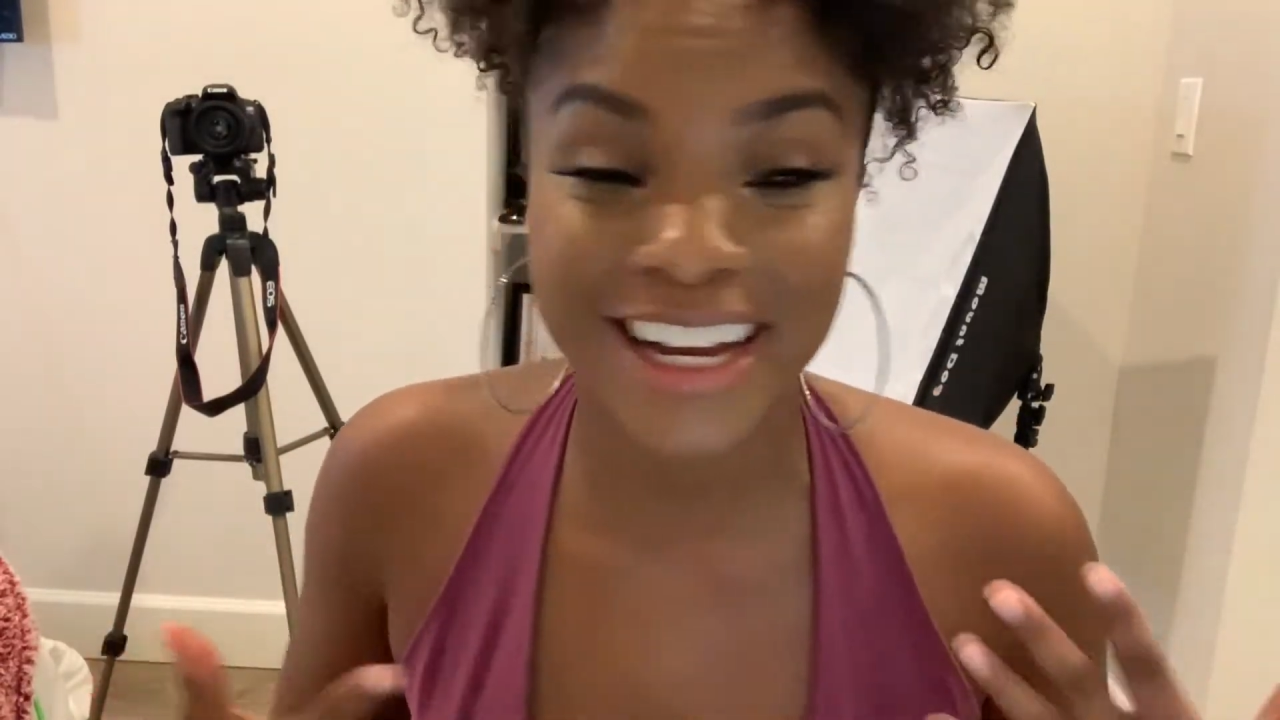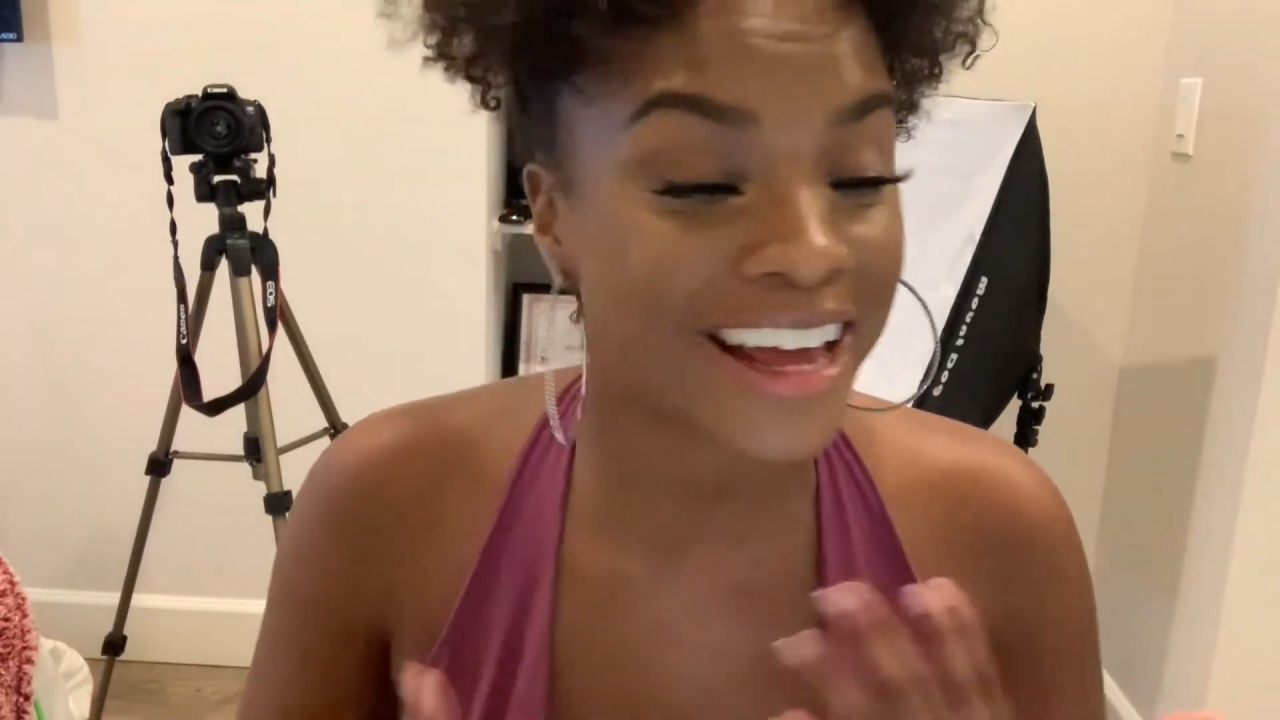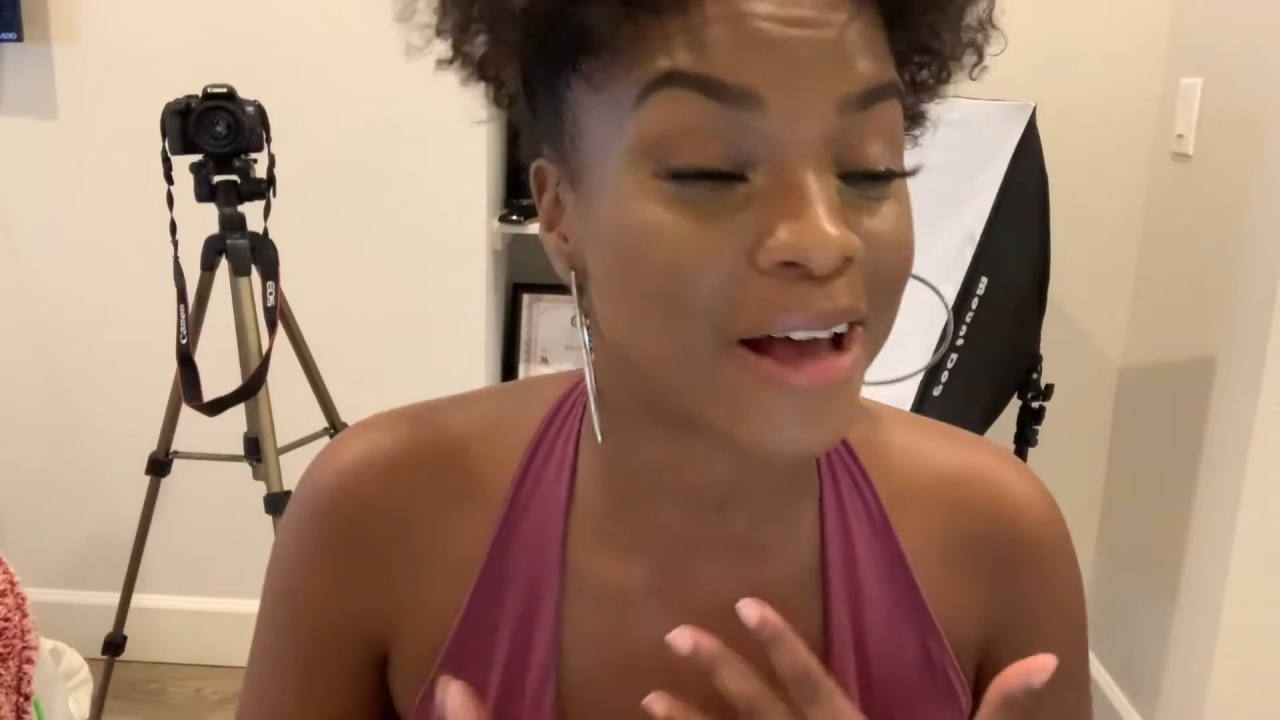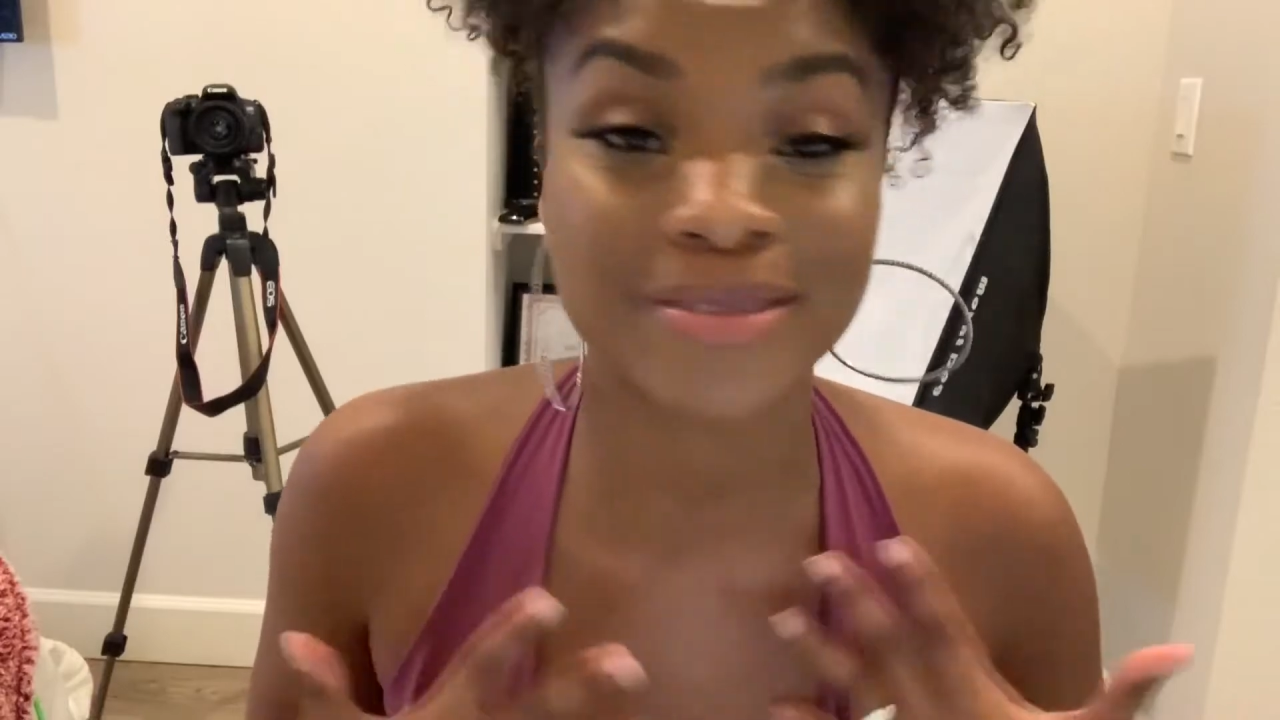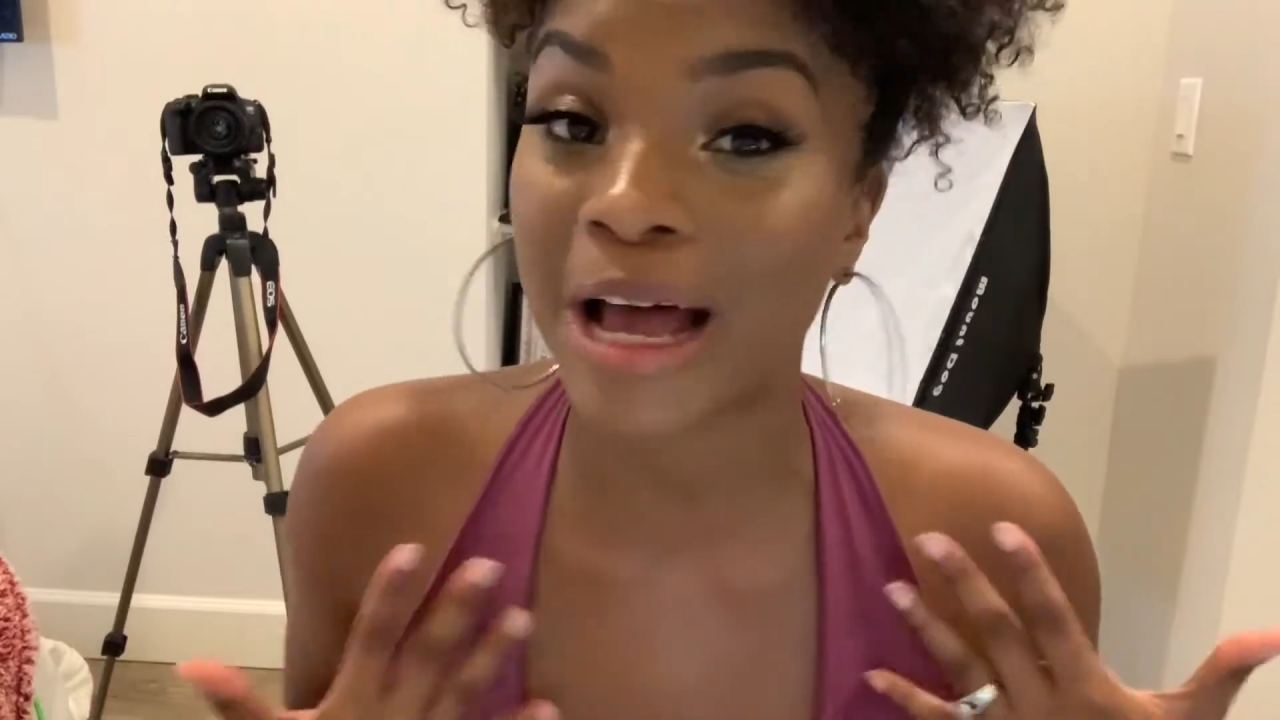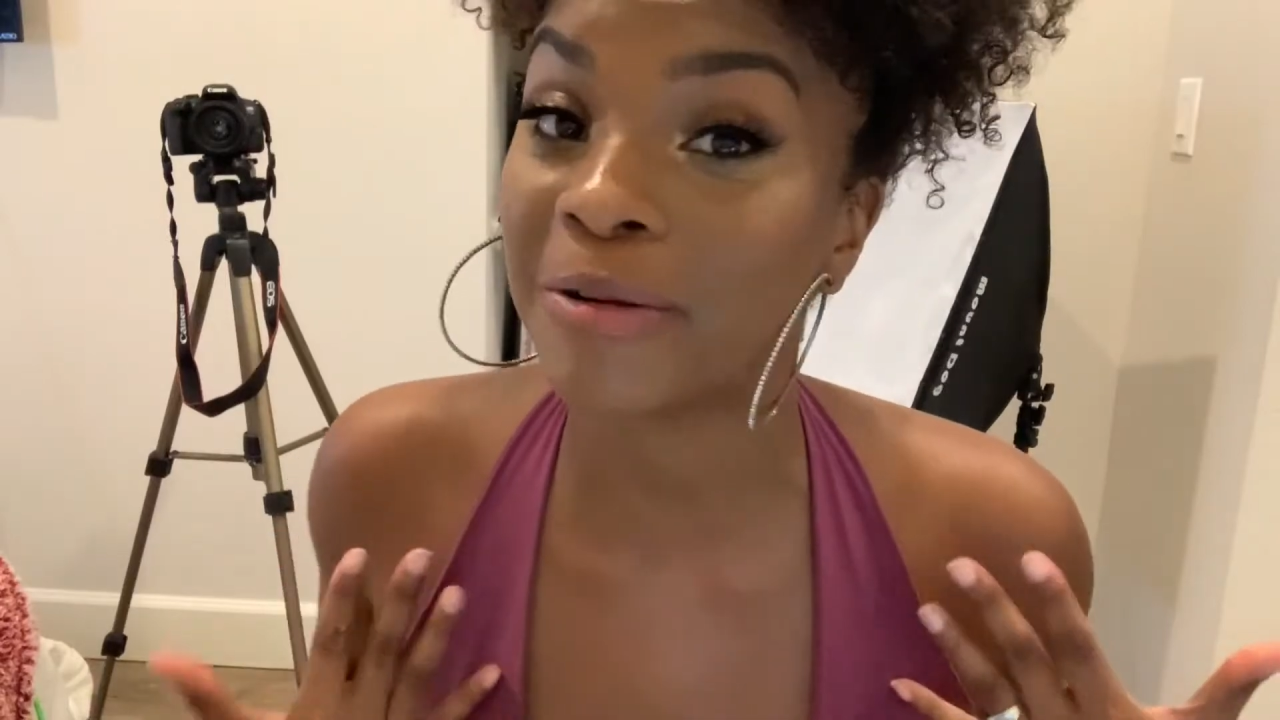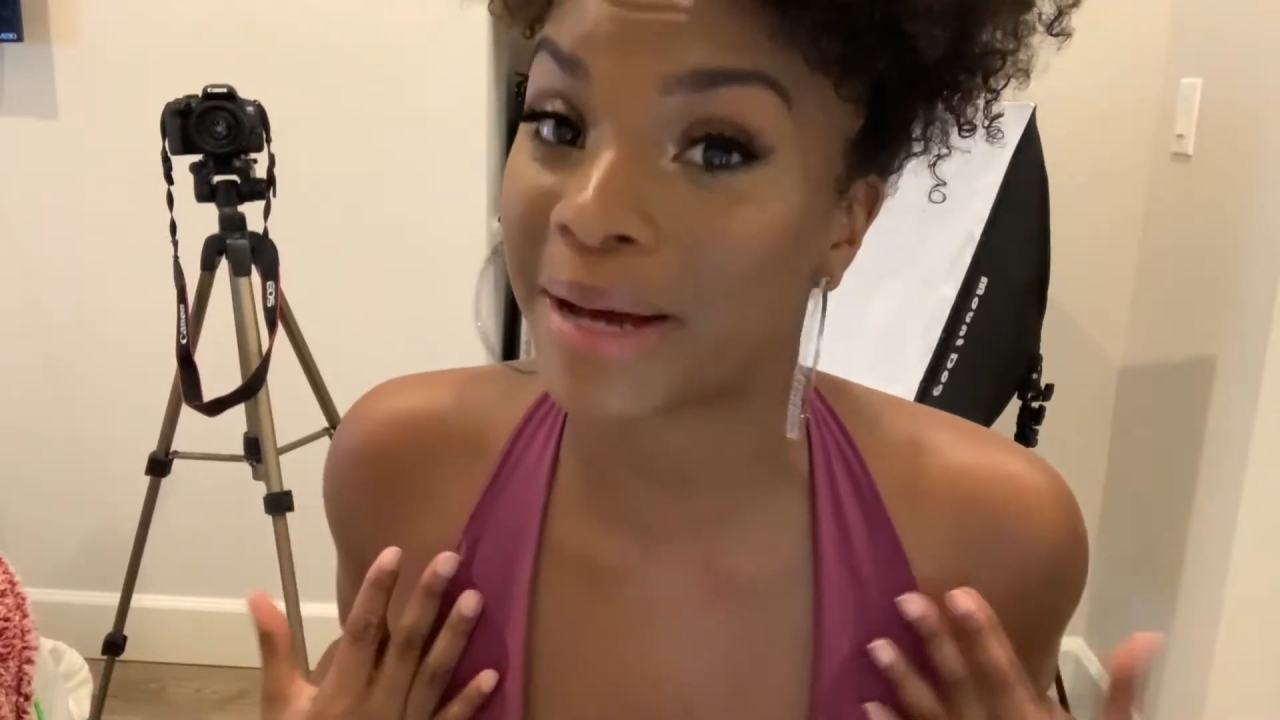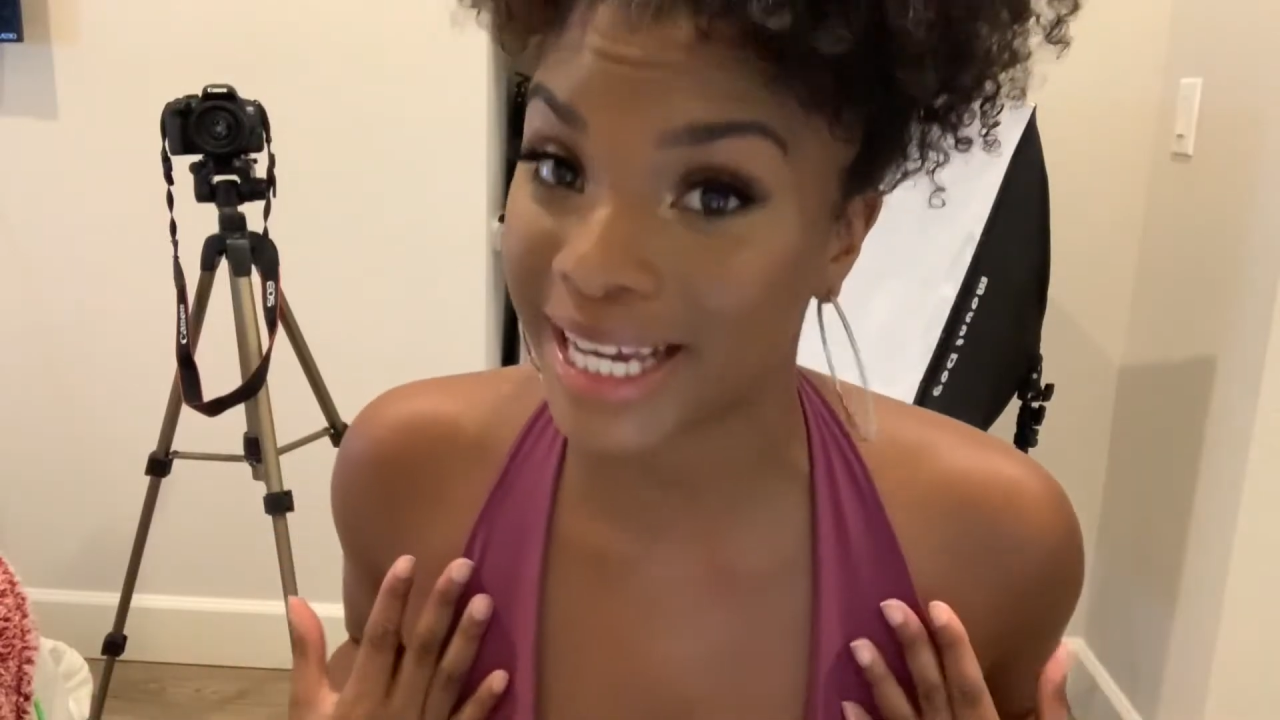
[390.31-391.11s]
It helps out with my